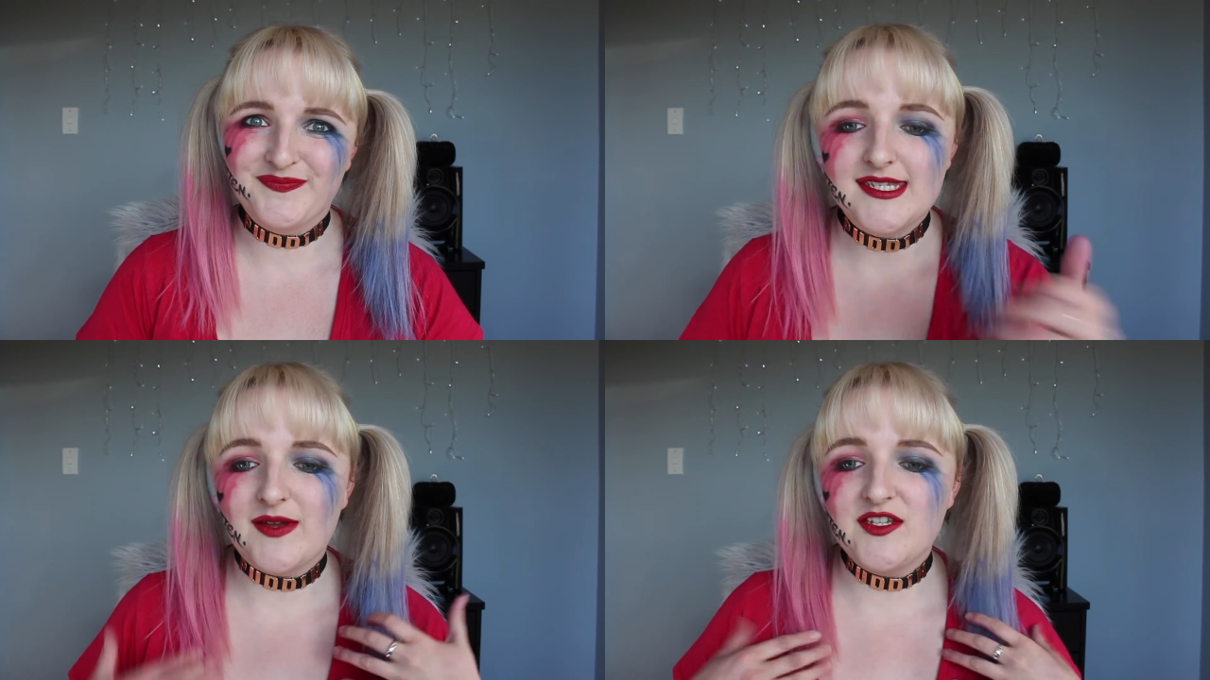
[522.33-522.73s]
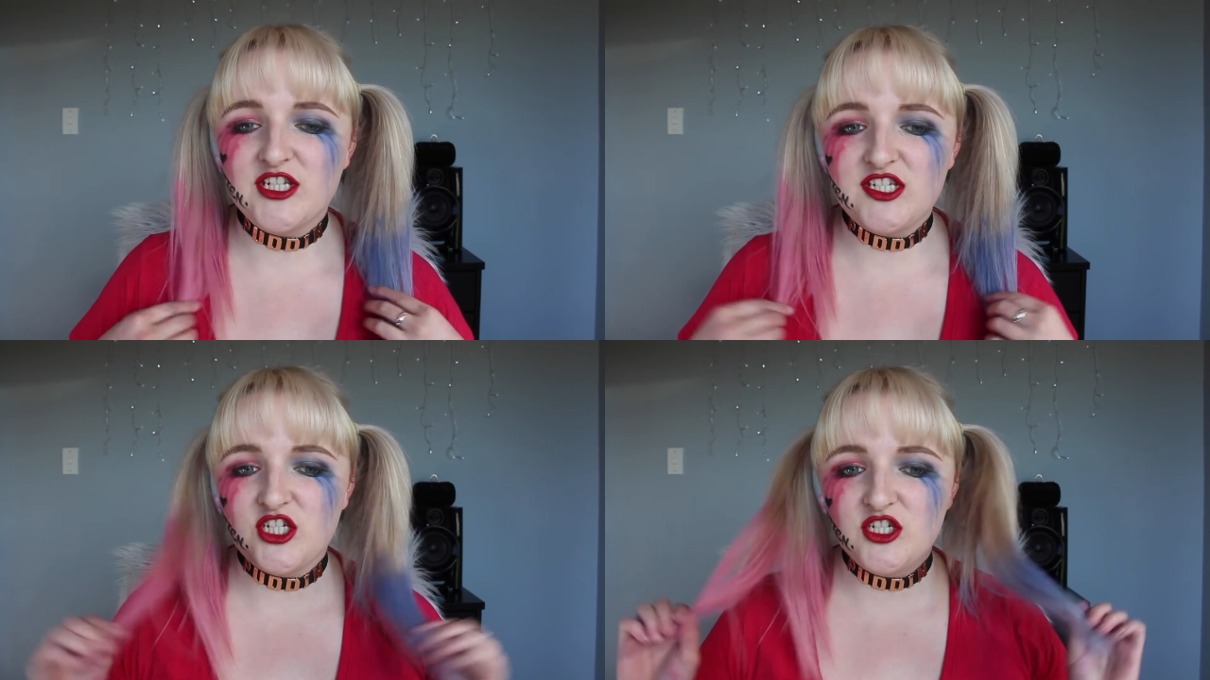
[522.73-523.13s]
So I
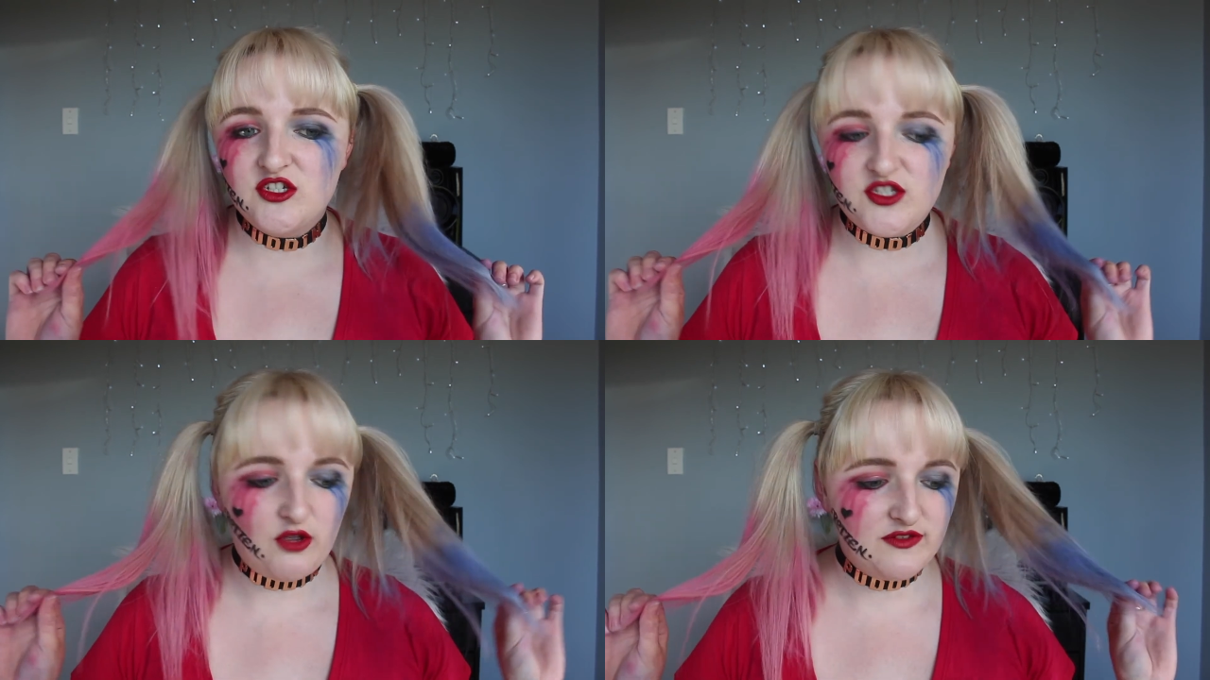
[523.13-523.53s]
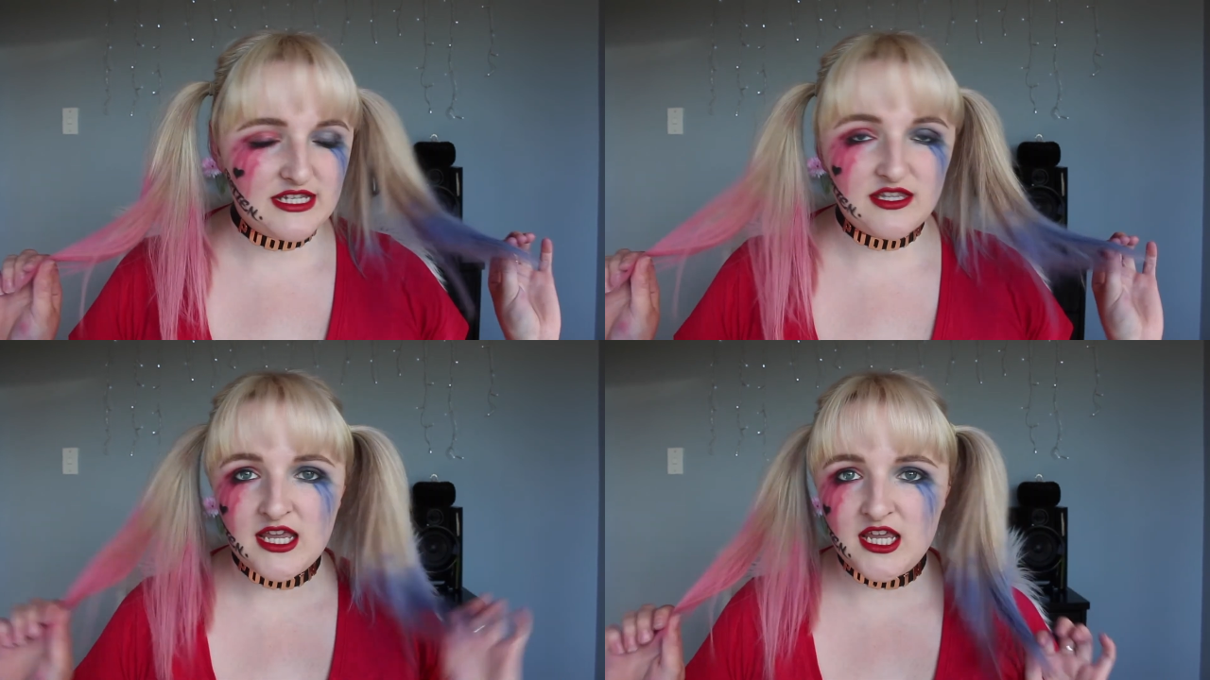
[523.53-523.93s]
just used,
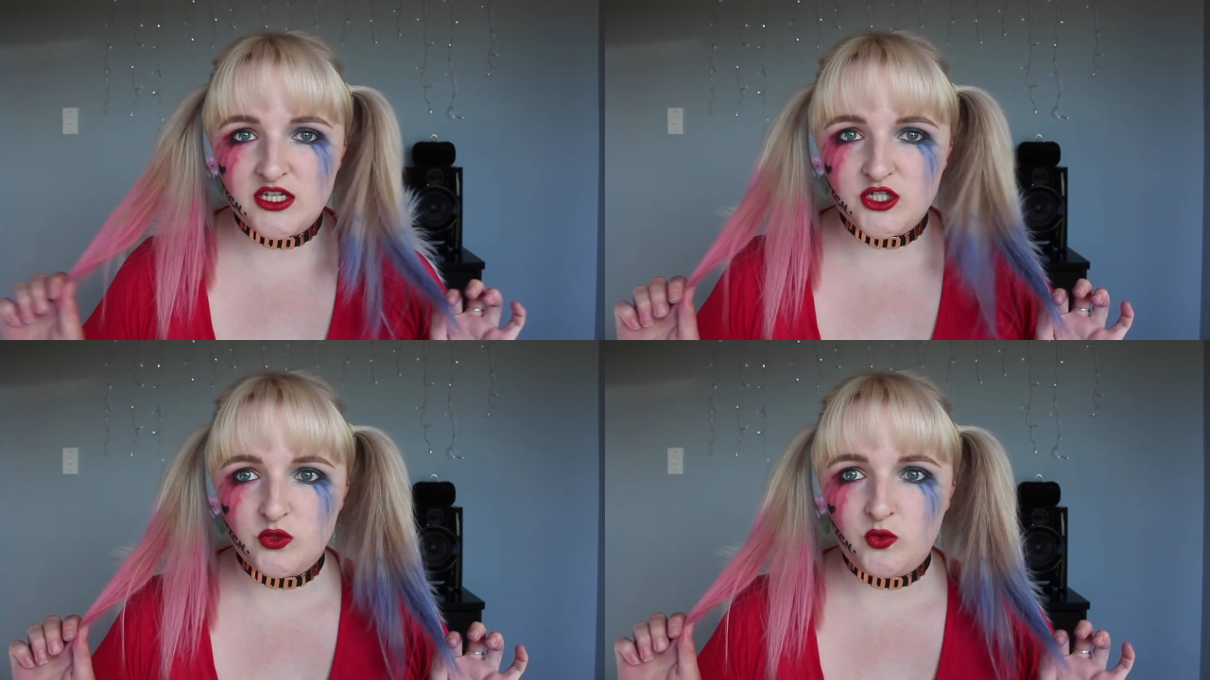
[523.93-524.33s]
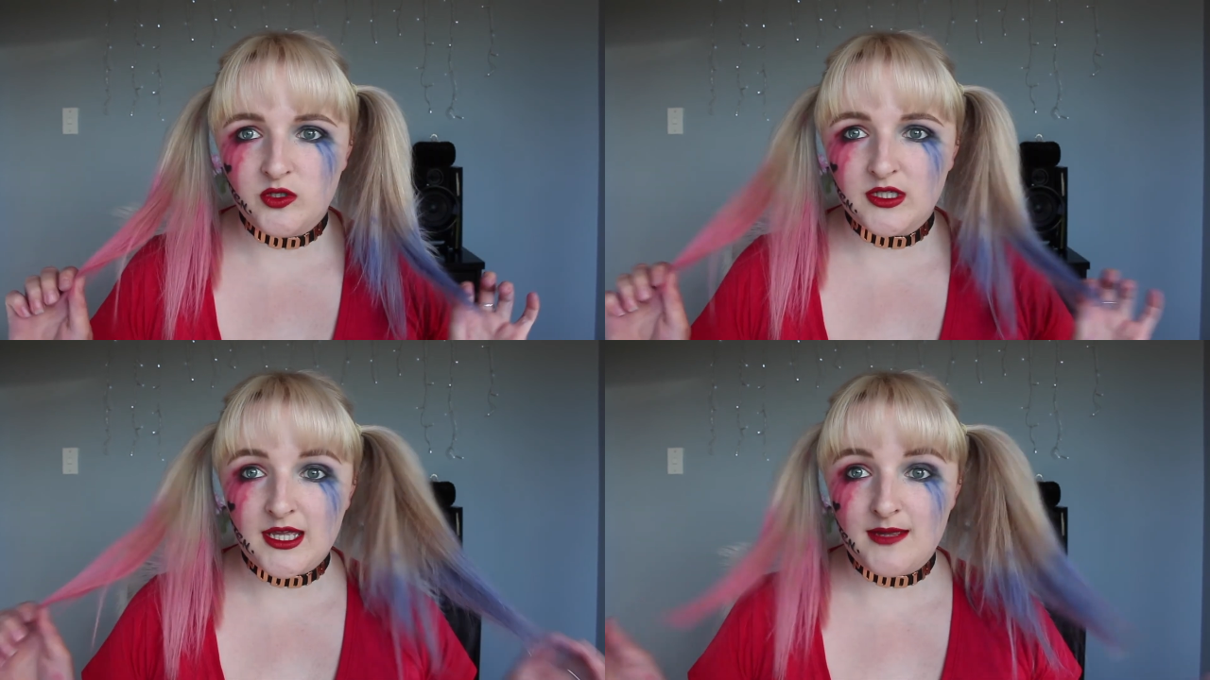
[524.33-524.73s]
obviously, the hair
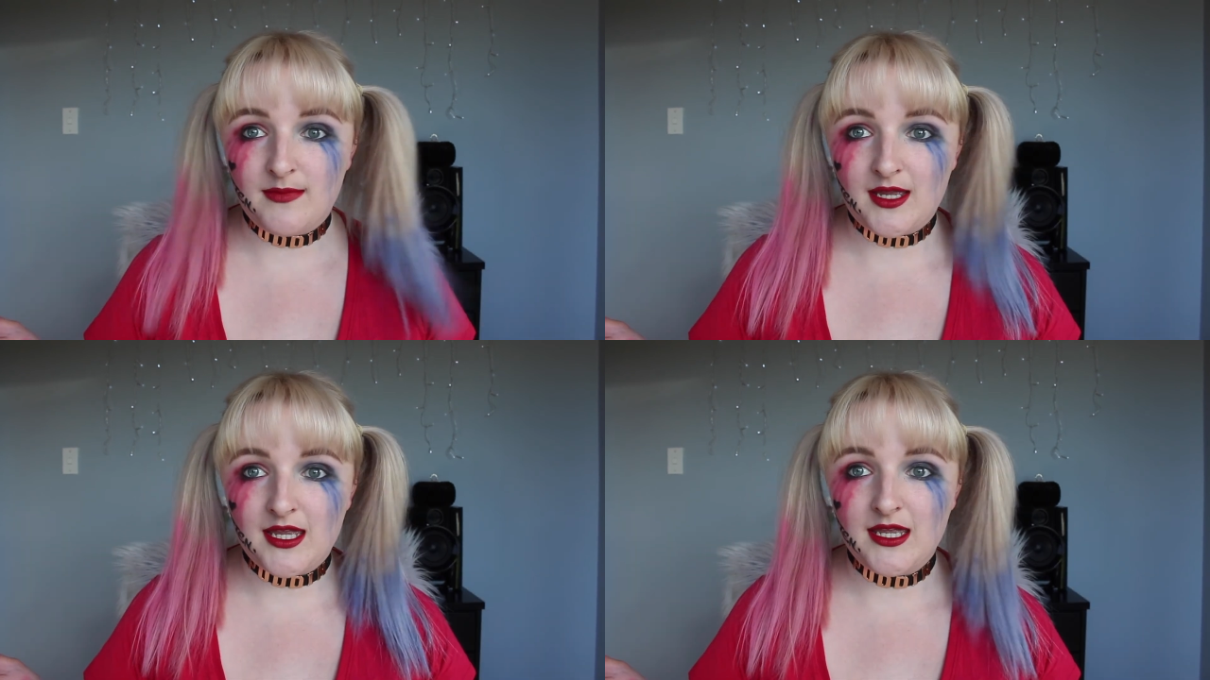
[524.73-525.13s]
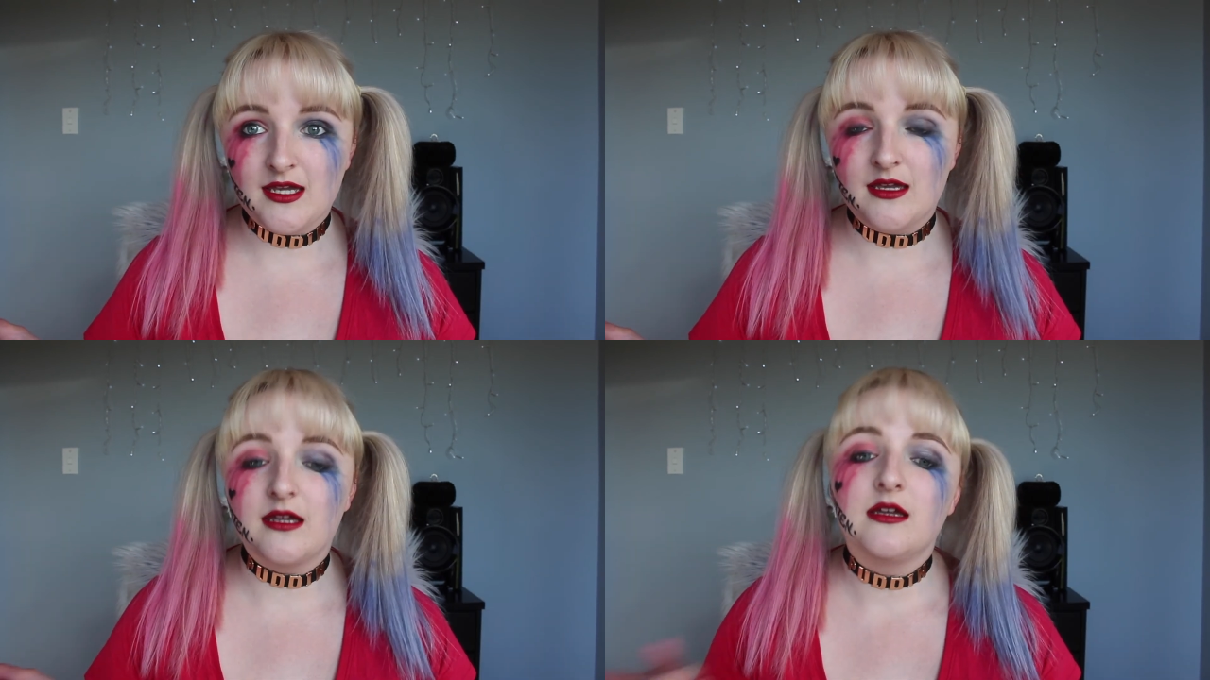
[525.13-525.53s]
chalk in my
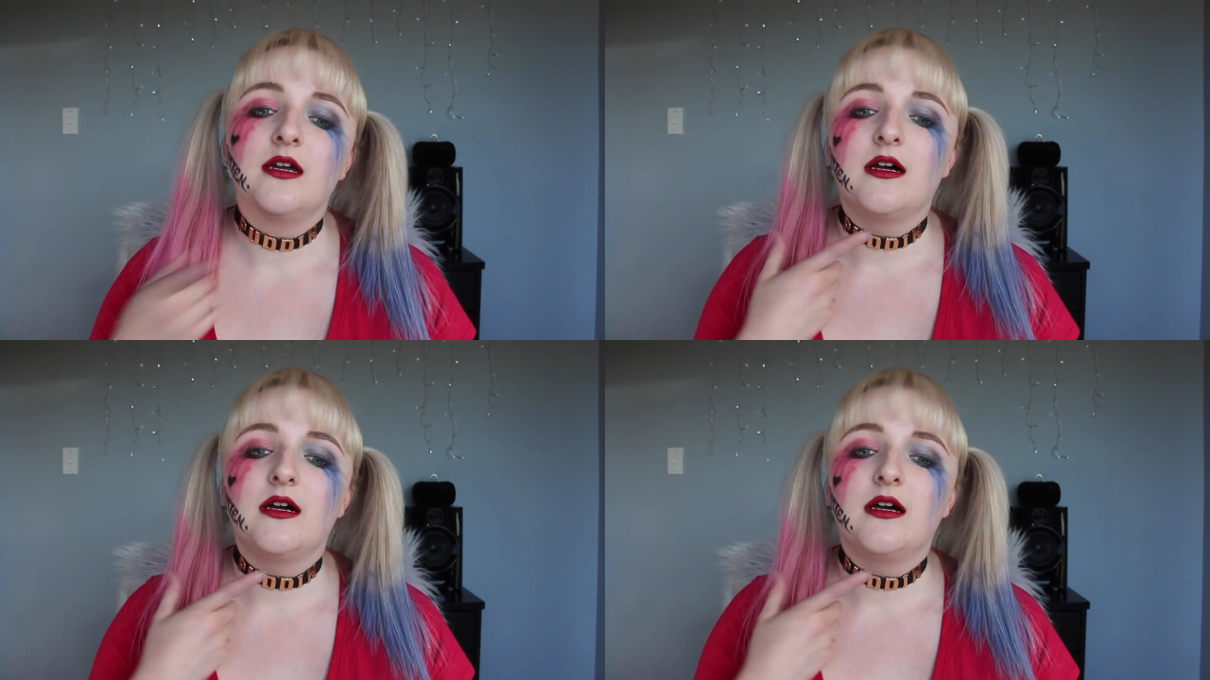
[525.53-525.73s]
hair.